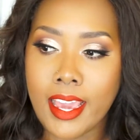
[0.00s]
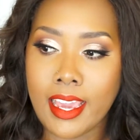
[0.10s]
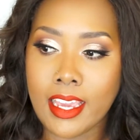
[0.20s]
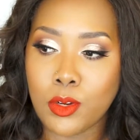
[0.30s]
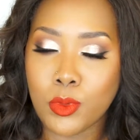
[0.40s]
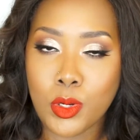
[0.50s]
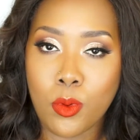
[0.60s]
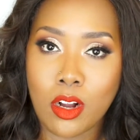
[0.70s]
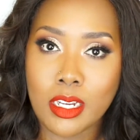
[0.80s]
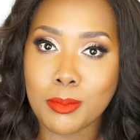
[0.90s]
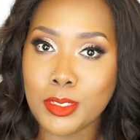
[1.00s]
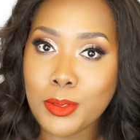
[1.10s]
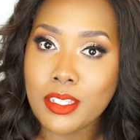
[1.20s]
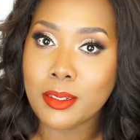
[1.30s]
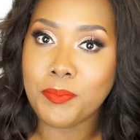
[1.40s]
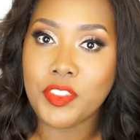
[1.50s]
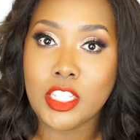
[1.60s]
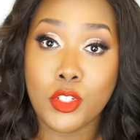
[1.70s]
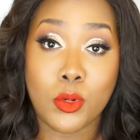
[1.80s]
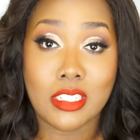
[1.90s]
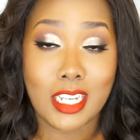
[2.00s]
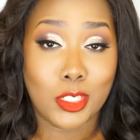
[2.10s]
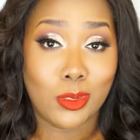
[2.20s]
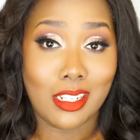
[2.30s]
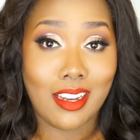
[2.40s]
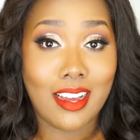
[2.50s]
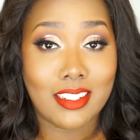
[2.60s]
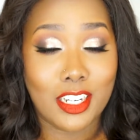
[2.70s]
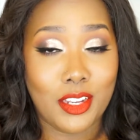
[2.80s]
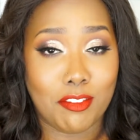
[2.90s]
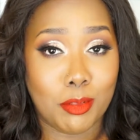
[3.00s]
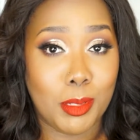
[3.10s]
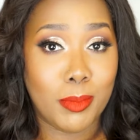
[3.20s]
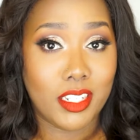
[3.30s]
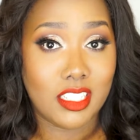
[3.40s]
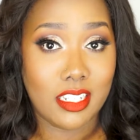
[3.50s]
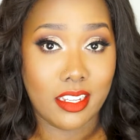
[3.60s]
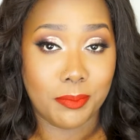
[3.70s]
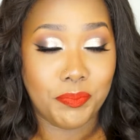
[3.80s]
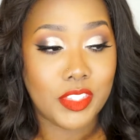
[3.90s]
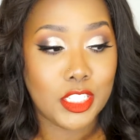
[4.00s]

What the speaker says: And when you walk up to them, the door is actually locked and you have to be buzzed in.